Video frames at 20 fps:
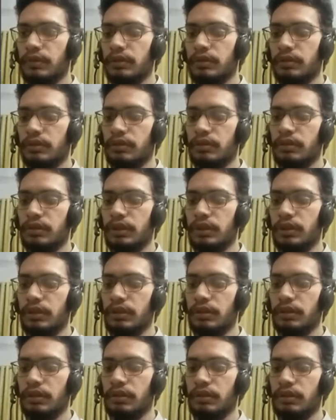
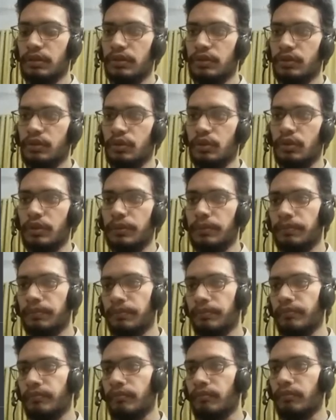z-score.
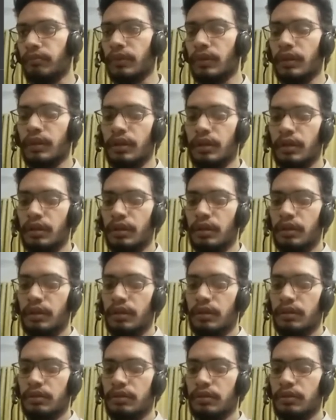
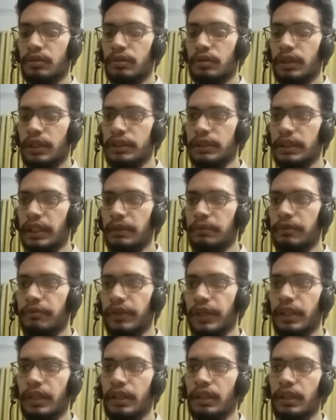So let's say I'm
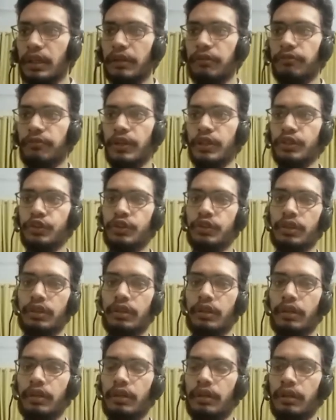defining a function
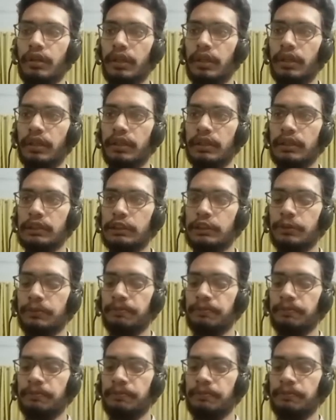here is